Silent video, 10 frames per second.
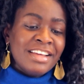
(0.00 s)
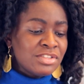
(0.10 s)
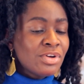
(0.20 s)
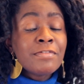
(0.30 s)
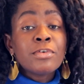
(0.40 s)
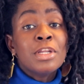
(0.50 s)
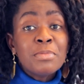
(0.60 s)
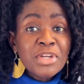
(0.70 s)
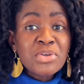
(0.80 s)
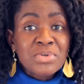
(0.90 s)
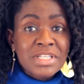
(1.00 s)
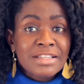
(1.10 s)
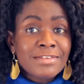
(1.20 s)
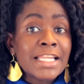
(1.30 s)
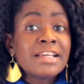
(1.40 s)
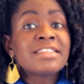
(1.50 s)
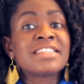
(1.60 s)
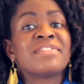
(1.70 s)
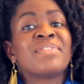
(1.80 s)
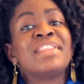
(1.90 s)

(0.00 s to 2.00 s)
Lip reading: So I've only been using leaflets.